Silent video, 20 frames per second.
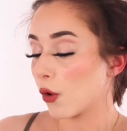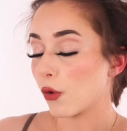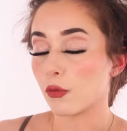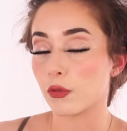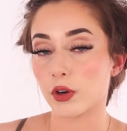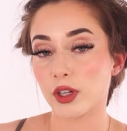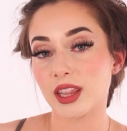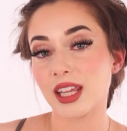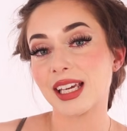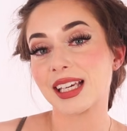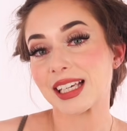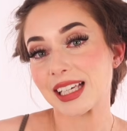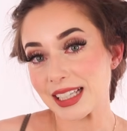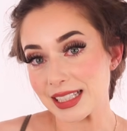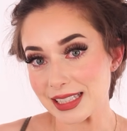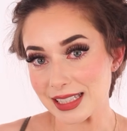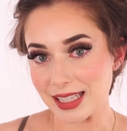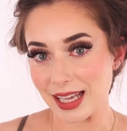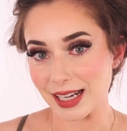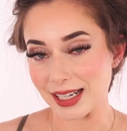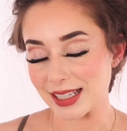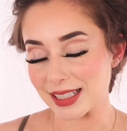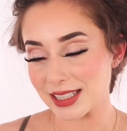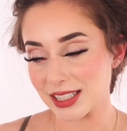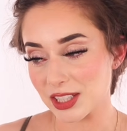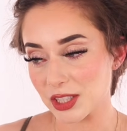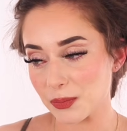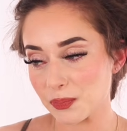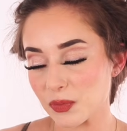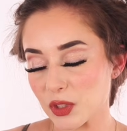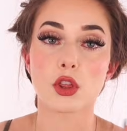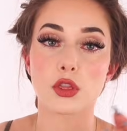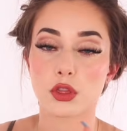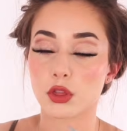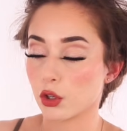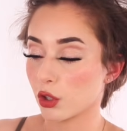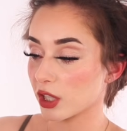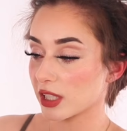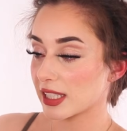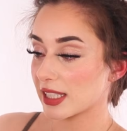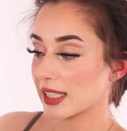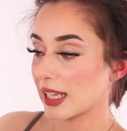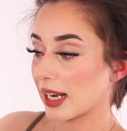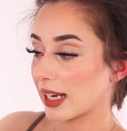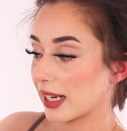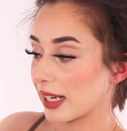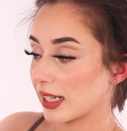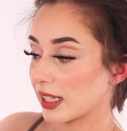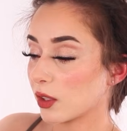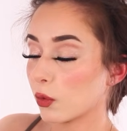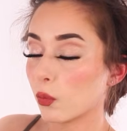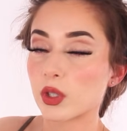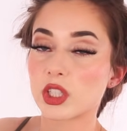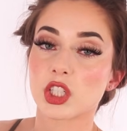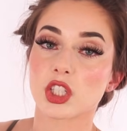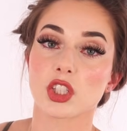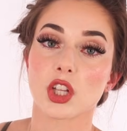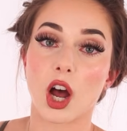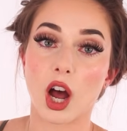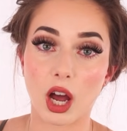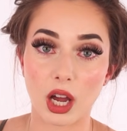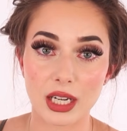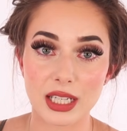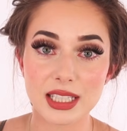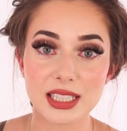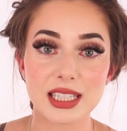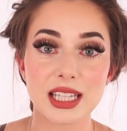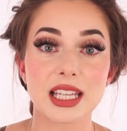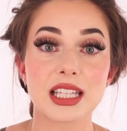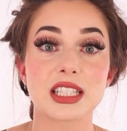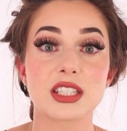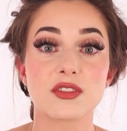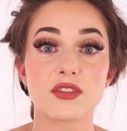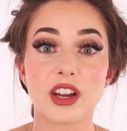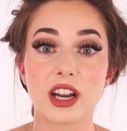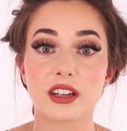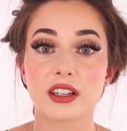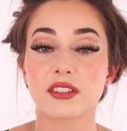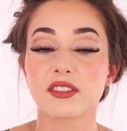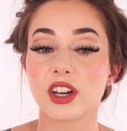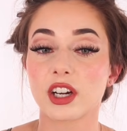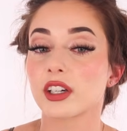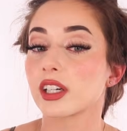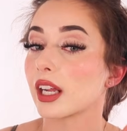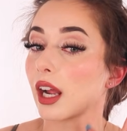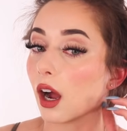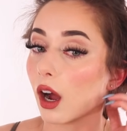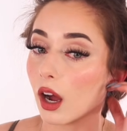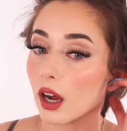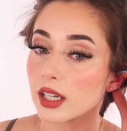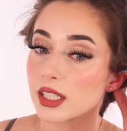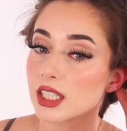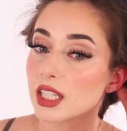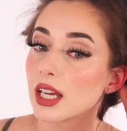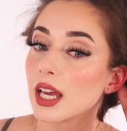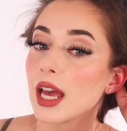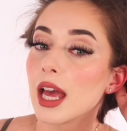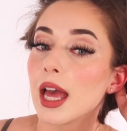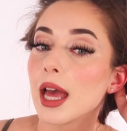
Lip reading: For the heat settings, the 3rd setting, which is the hottest, is very hot.